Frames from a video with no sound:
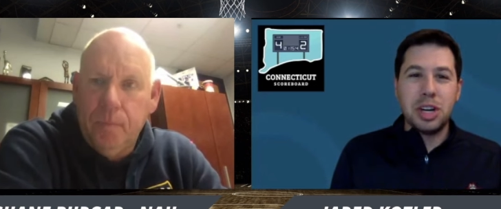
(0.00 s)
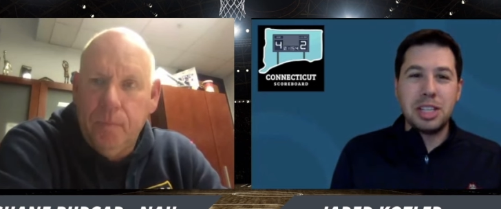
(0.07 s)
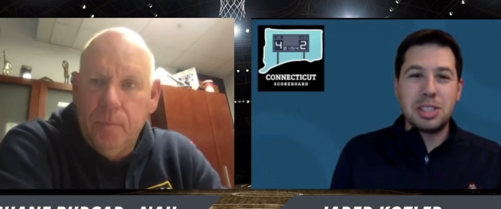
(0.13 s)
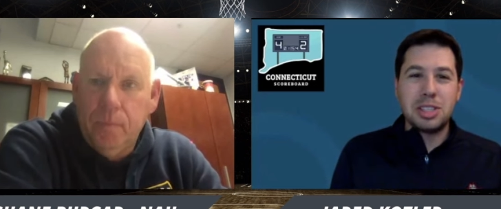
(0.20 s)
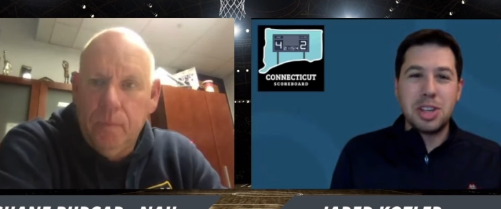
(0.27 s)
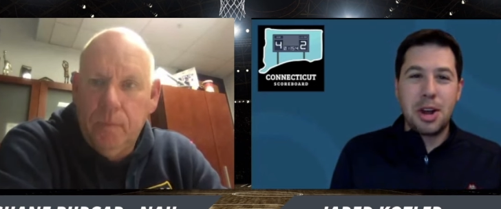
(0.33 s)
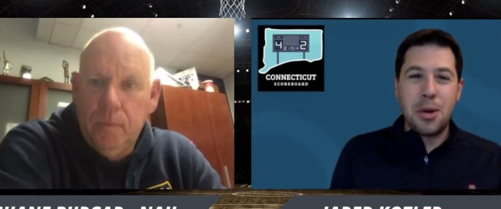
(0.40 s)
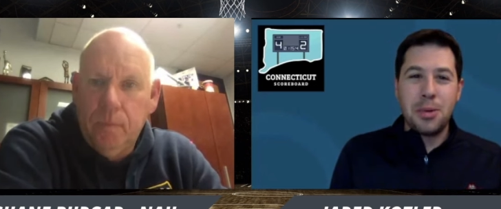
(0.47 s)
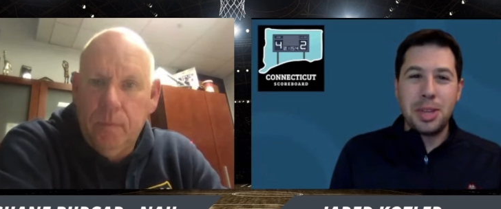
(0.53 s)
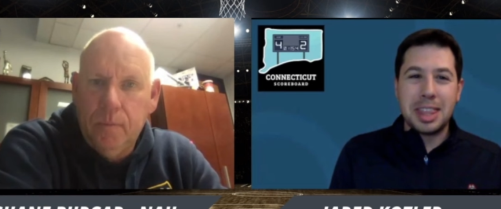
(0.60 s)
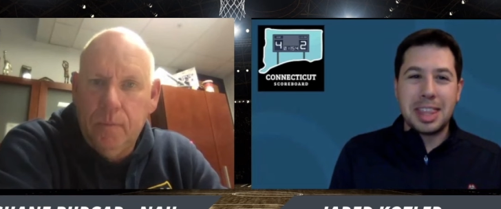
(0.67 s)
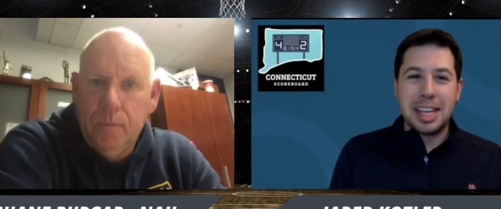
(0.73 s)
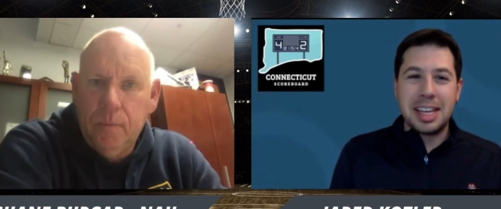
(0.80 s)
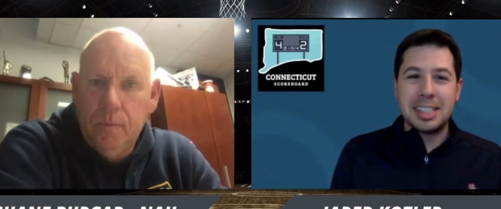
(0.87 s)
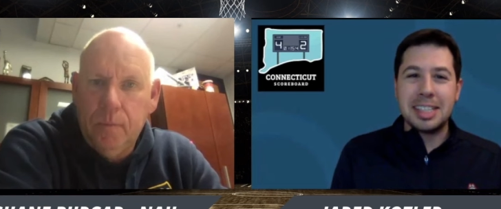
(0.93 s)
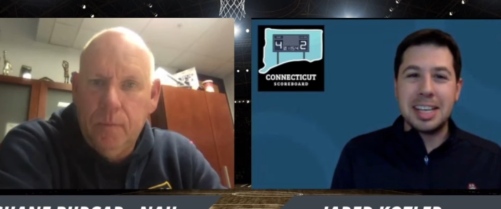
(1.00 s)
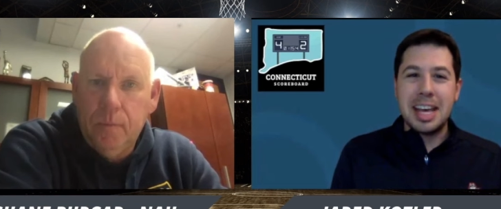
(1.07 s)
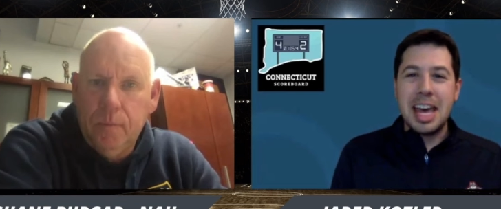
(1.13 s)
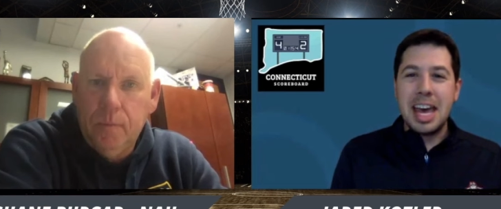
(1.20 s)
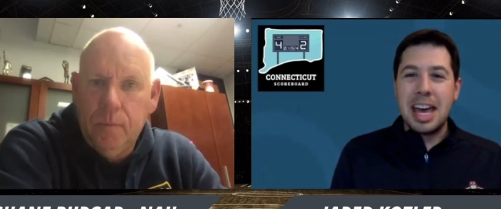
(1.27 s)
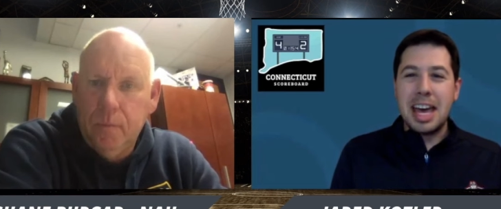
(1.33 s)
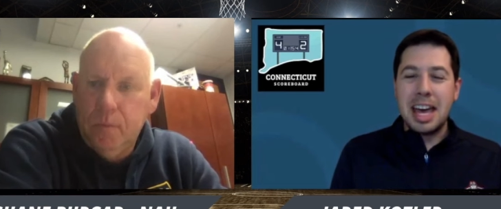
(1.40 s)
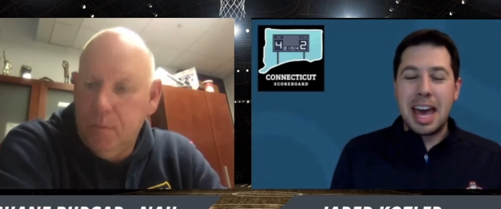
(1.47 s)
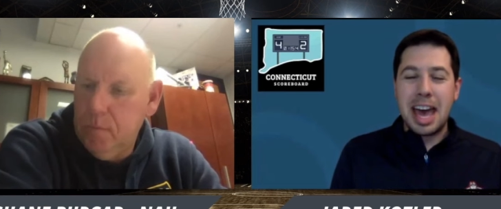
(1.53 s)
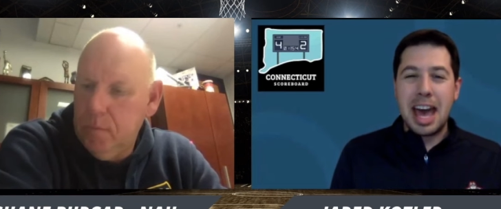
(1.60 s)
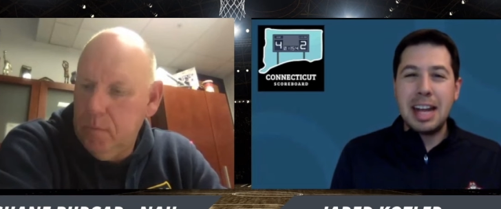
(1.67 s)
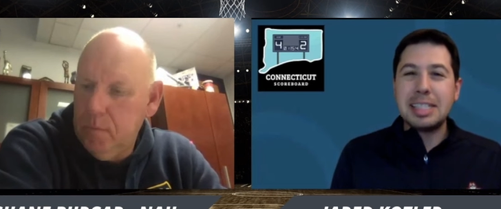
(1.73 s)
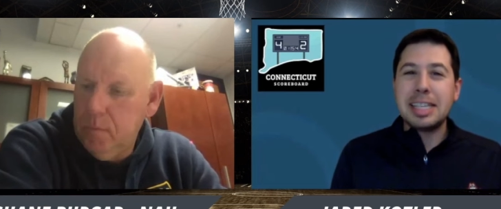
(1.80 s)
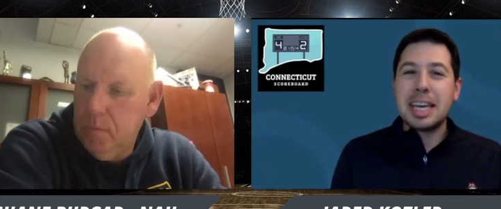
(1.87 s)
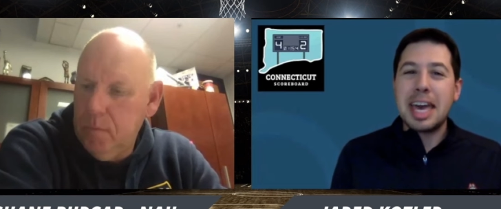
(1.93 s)
Speaker 1: let's start with this
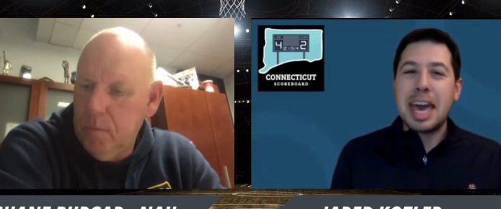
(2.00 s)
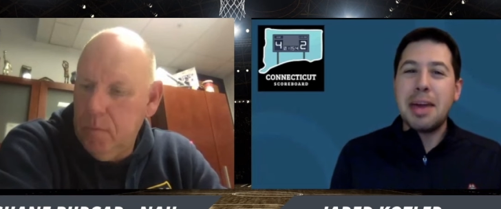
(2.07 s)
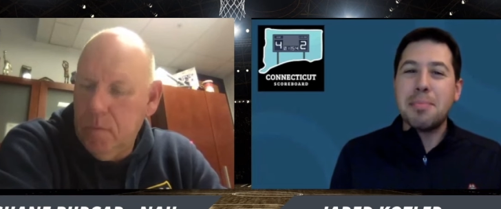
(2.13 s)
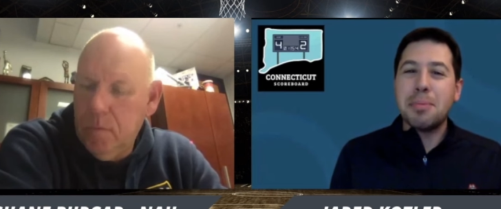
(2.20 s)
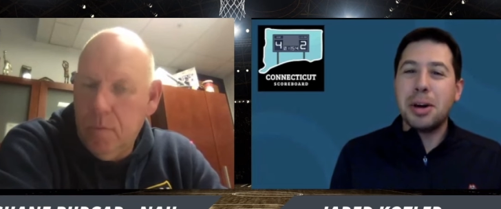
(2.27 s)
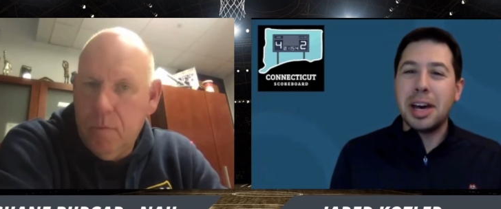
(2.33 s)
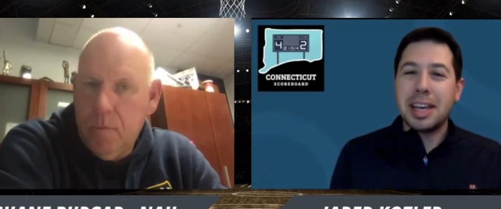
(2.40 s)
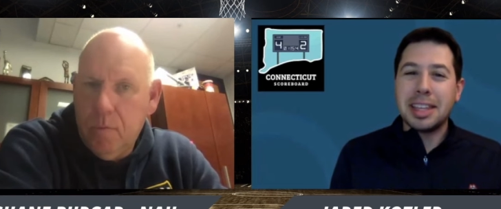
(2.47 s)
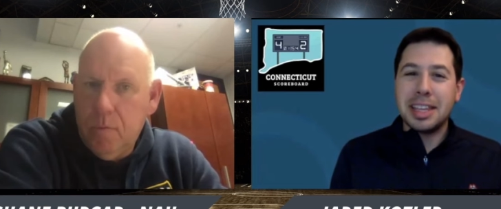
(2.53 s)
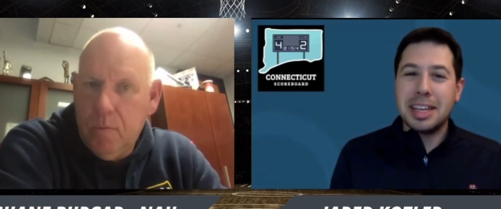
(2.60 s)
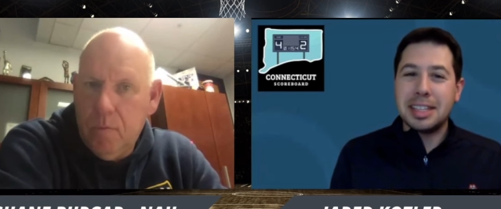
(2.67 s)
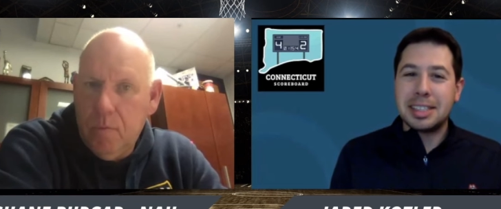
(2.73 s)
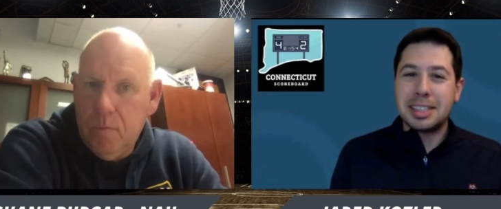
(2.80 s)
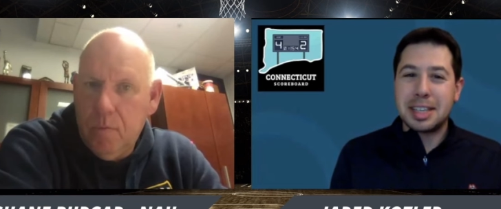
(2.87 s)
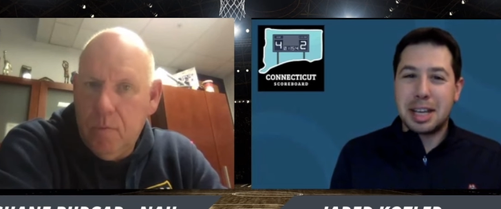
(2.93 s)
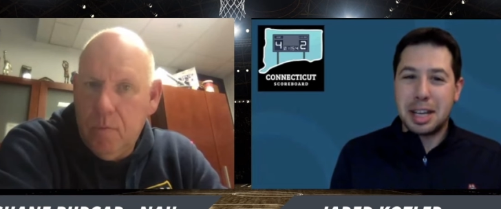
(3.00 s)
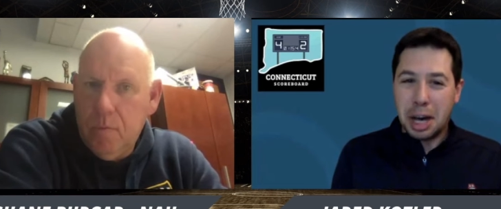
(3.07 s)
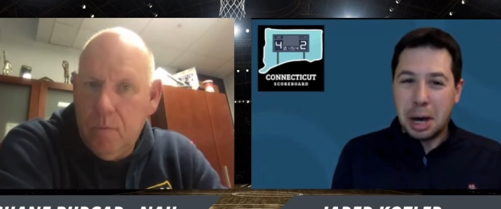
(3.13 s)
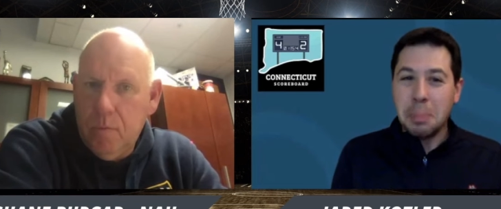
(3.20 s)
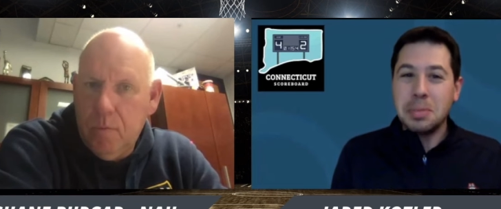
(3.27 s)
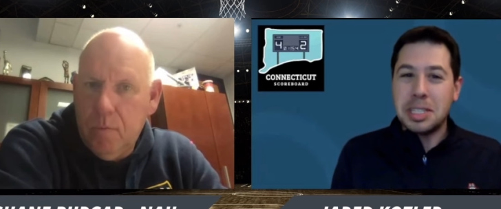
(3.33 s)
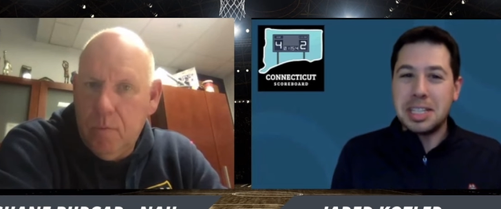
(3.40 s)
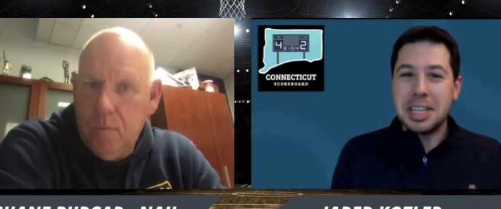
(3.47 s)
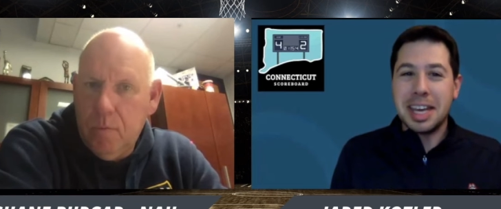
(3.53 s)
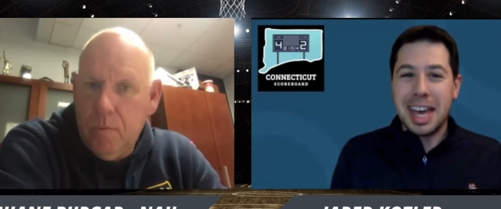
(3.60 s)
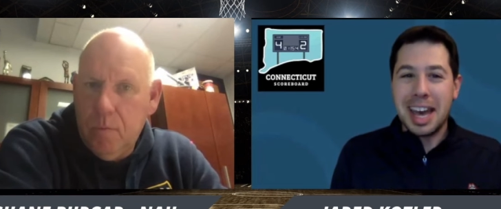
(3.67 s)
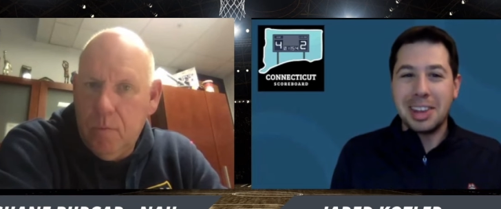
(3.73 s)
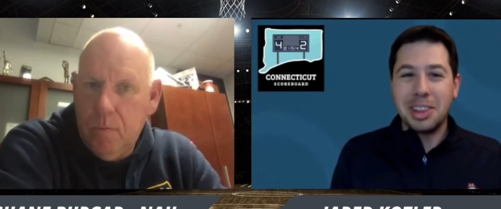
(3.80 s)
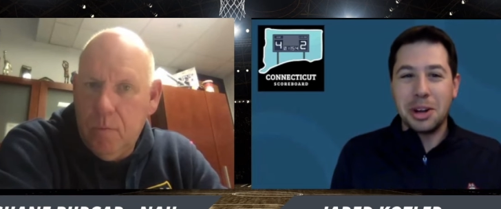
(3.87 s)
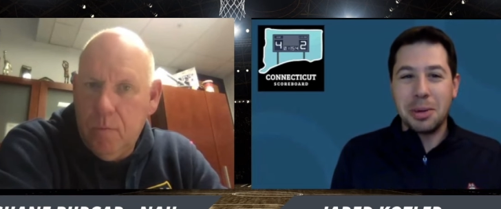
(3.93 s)
how does a game like this come
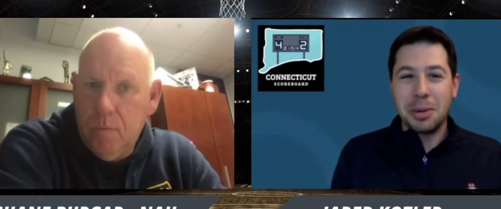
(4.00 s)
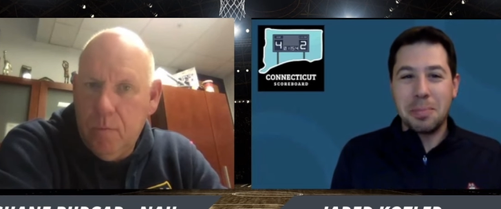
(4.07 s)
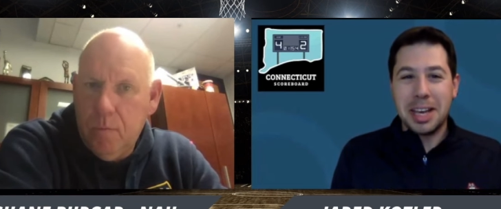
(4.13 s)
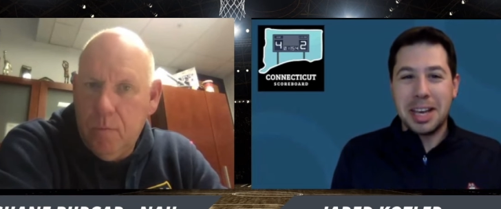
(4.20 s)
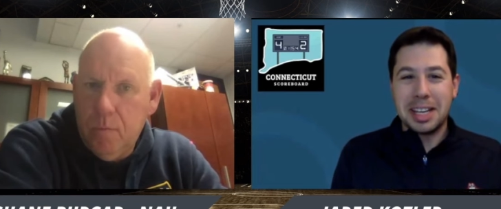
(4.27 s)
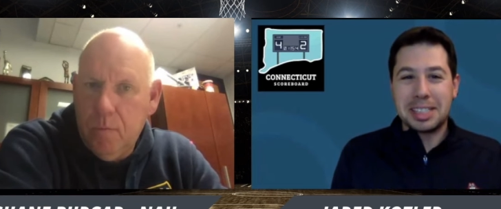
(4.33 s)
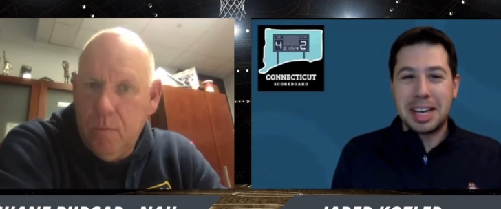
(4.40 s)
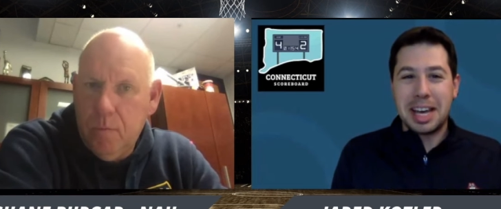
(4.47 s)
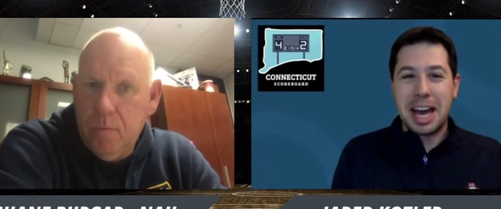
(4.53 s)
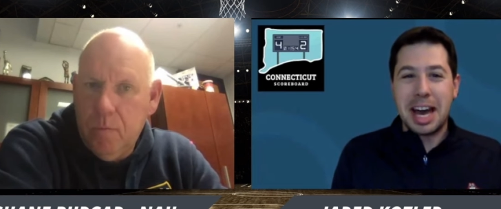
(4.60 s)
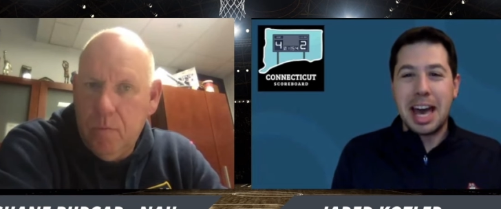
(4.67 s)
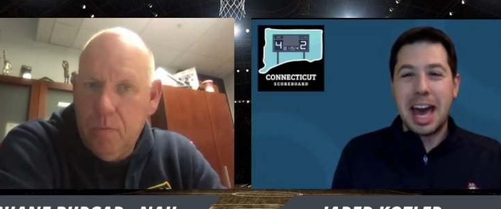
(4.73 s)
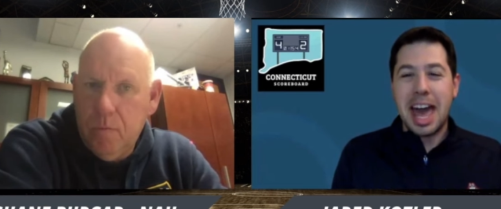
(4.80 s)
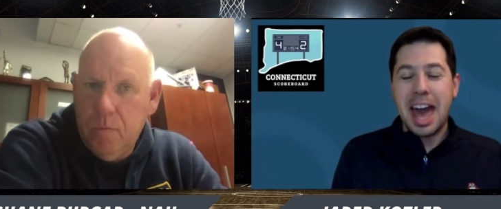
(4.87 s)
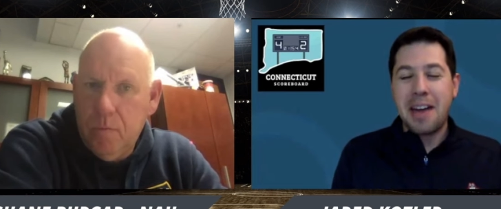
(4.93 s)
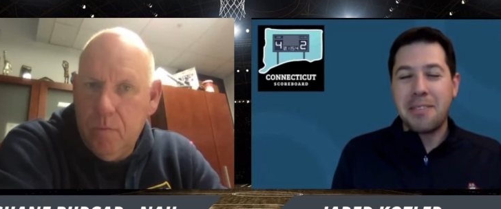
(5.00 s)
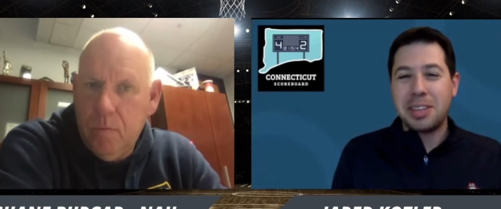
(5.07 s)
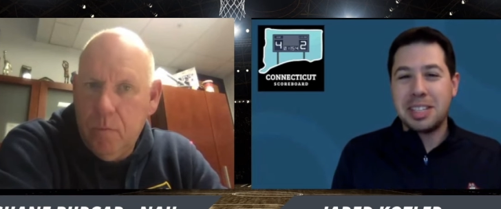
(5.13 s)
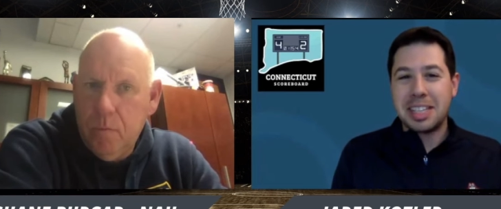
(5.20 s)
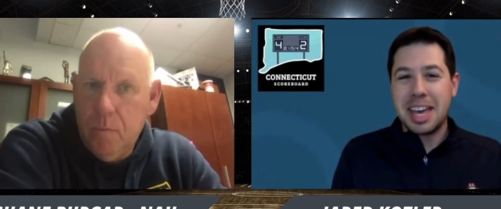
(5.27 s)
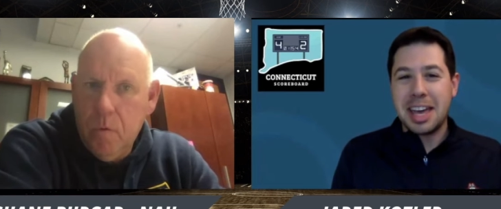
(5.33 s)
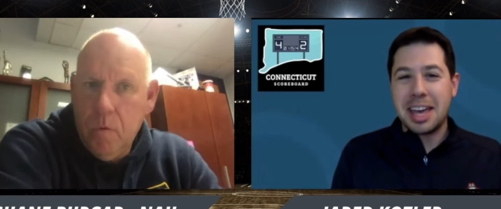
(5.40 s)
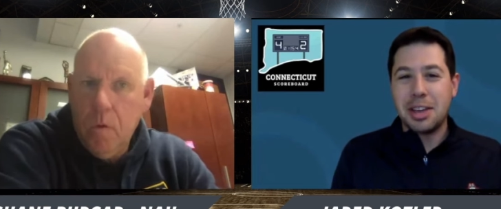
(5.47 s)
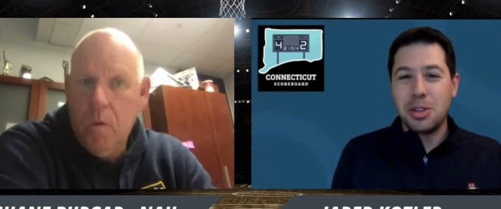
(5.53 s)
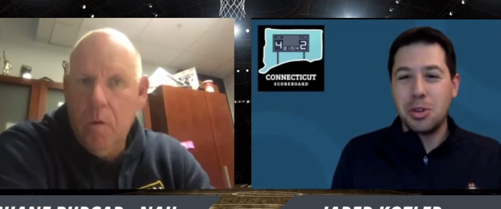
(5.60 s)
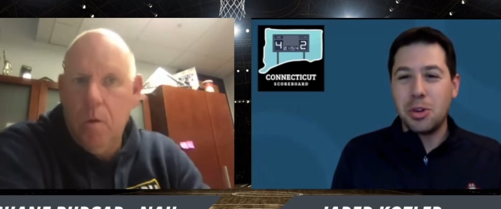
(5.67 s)
together? Because I, I have to take it